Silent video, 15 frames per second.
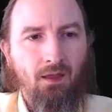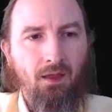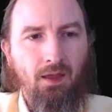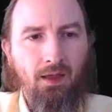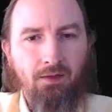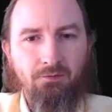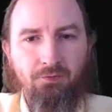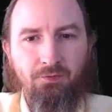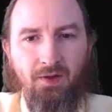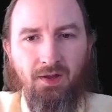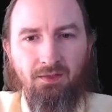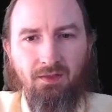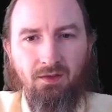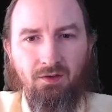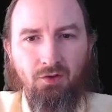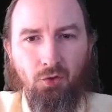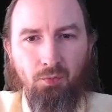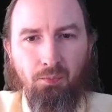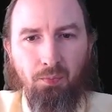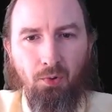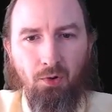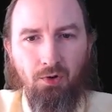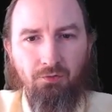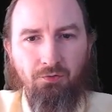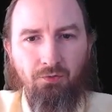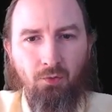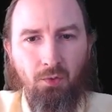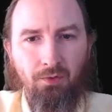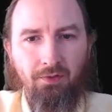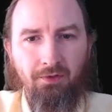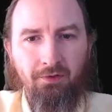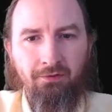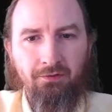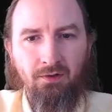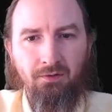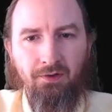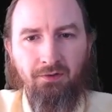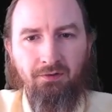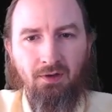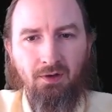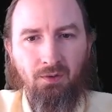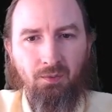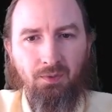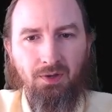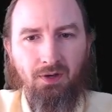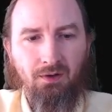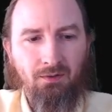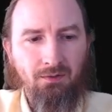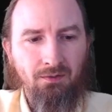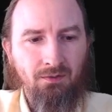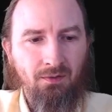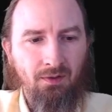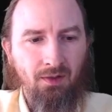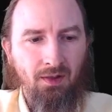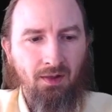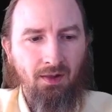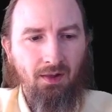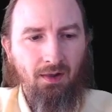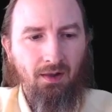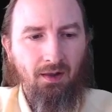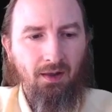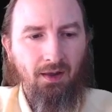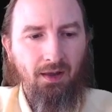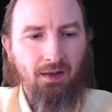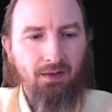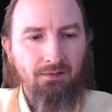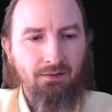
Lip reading: and find the node port for this service. Here we go. And